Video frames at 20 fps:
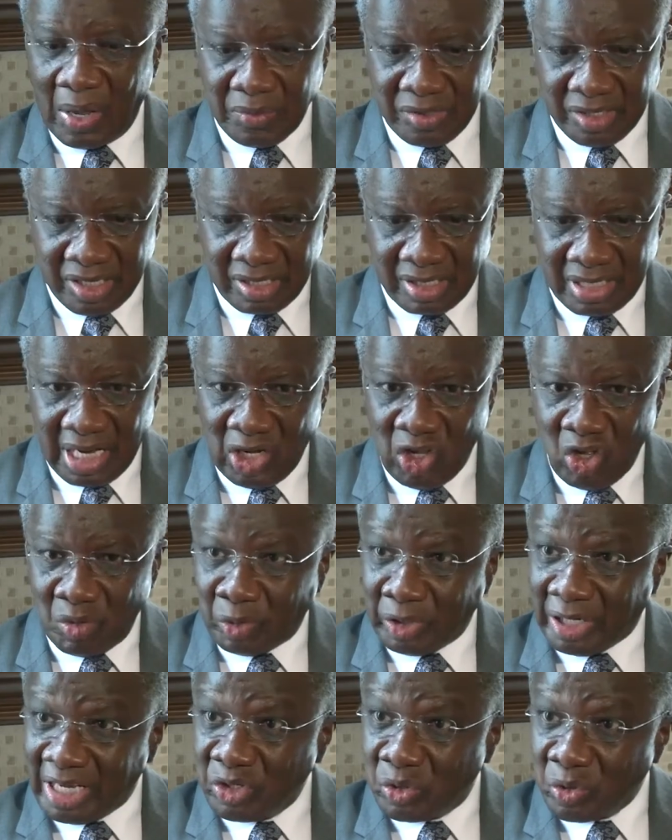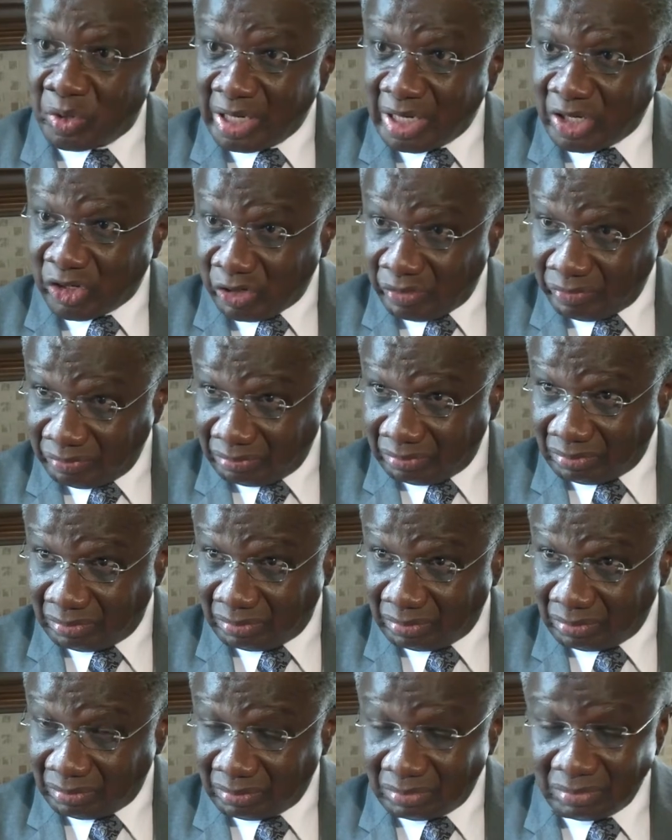was just telling you about education.
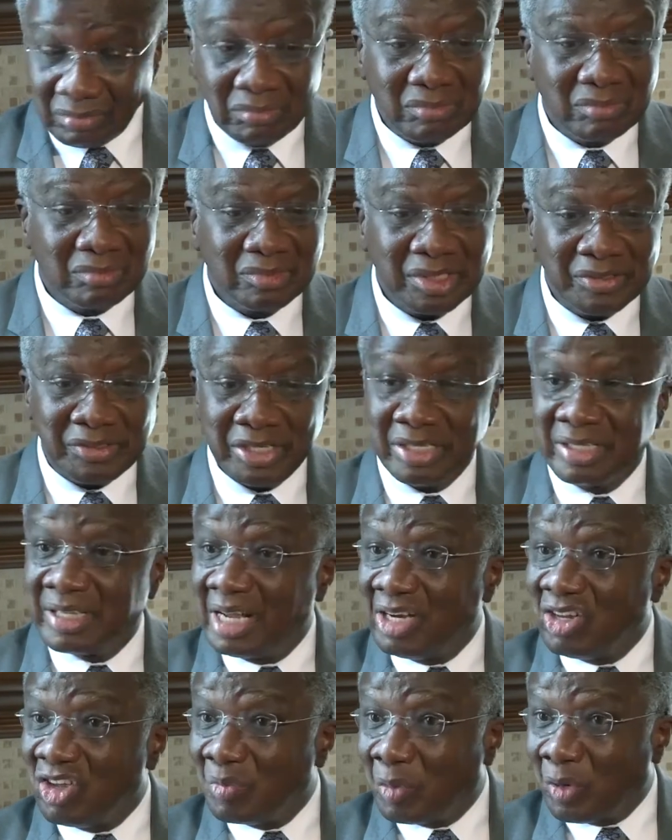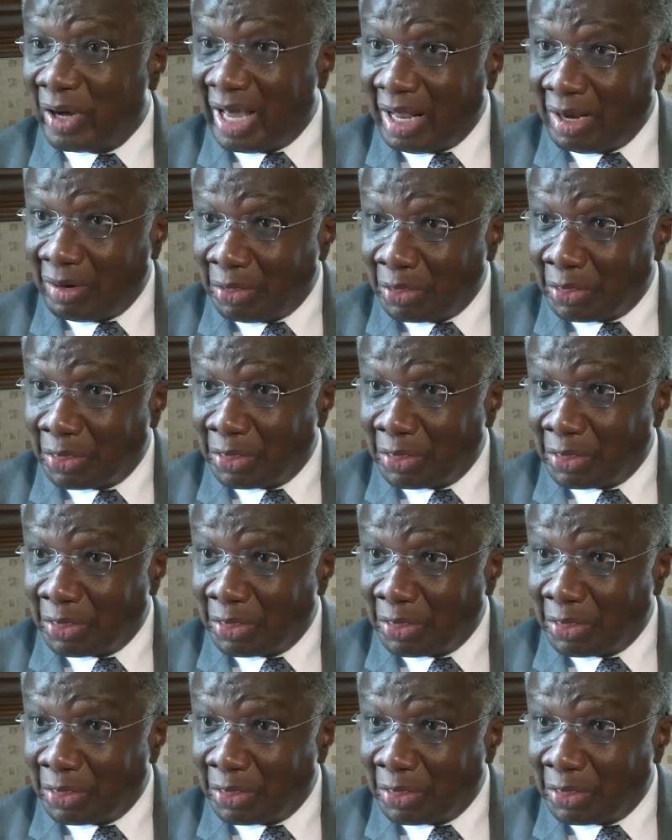I'm just telling you about health.